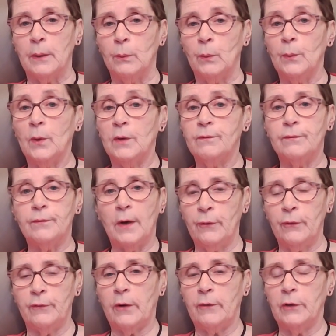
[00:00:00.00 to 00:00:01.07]
We were
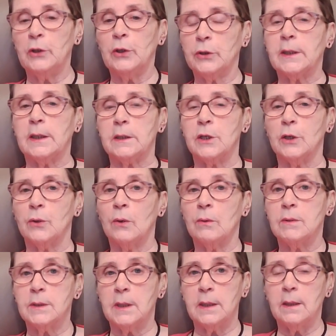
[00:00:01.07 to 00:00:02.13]
very, very lucky to go
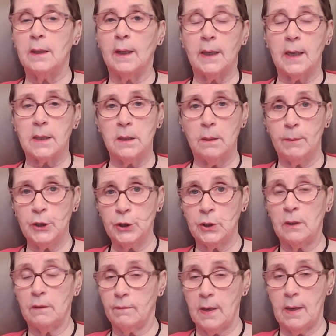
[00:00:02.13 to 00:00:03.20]
and see an
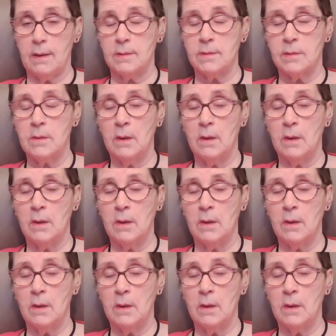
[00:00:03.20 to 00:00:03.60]
exhibition of his